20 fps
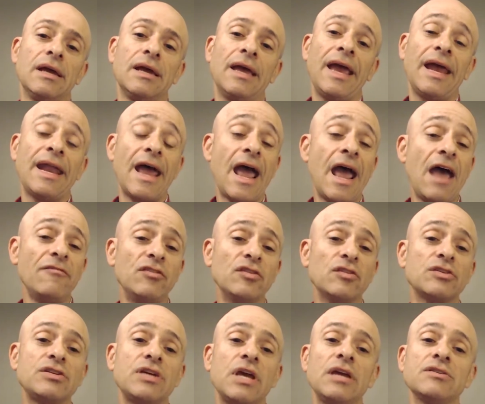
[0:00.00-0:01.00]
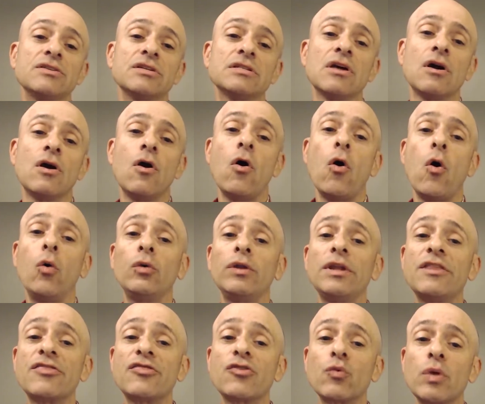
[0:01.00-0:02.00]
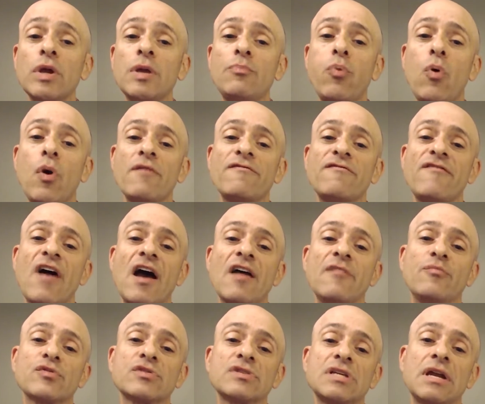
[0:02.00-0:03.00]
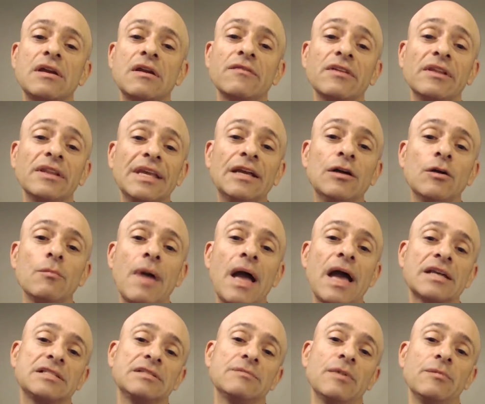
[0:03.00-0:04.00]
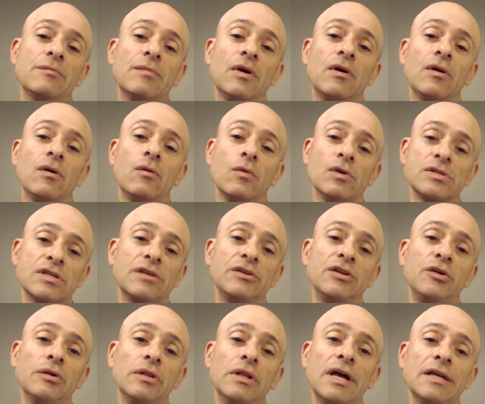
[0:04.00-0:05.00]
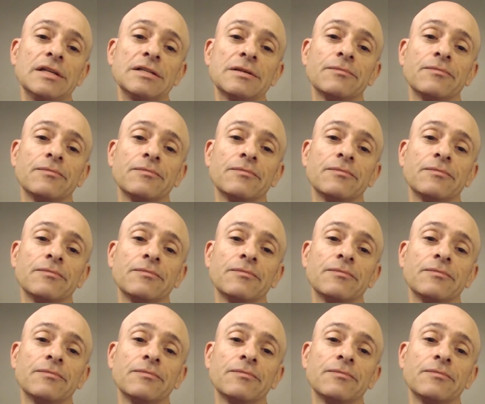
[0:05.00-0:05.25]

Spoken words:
and after the changes, only 3.5% of the legal maximum was unutilized.